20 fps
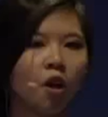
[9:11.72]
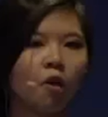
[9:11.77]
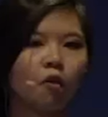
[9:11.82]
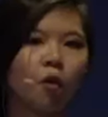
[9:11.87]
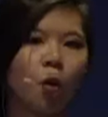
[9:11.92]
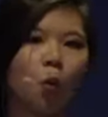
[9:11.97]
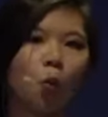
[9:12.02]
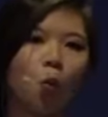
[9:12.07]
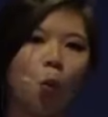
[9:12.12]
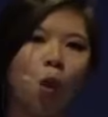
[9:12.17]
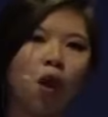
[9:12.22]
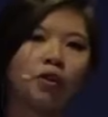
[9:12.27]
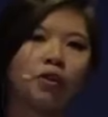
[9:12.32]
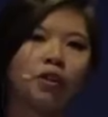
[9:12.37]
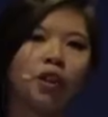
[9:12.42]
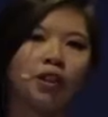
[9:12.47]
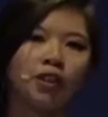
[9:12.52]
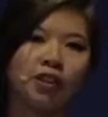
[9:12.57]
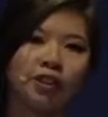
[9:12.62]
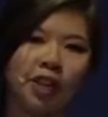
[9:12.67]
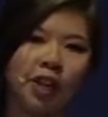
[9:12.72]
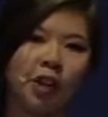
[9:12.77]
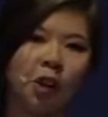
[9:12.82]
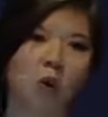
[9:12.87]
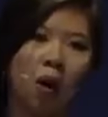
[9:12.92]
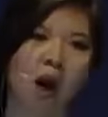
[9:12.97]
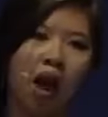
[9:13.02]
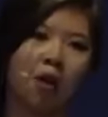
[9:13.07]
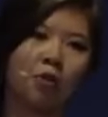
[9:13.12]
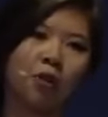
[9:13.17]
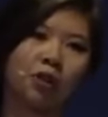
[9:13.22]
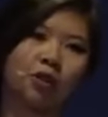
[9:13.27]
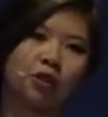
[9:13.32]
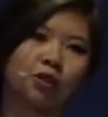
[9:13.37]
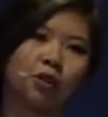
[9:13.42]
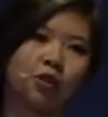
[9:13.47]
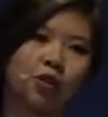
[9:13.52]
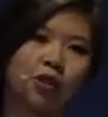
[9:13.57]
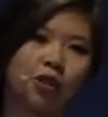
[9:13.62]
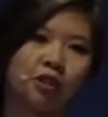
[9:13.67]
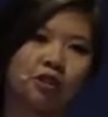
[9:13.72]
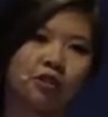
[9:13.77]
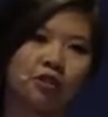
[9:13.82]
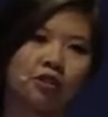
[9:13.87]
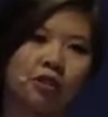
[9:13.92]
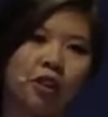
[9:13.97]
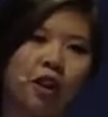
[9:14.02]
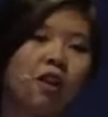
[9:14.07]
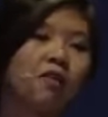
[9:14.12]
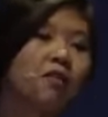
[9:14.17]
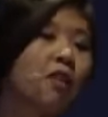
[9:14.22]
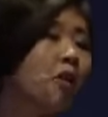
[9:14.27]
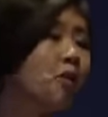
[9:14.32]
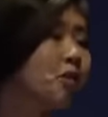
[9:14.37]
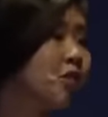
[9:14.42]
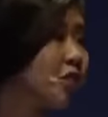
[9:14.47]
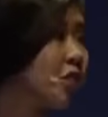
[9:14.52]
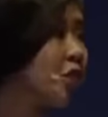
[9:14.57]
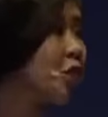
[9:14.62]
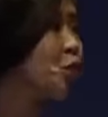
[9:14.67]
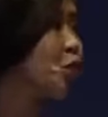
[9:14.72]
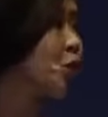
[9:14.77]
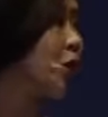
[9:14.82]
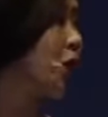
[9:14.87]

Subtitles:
from one single high resolution. Now, this is really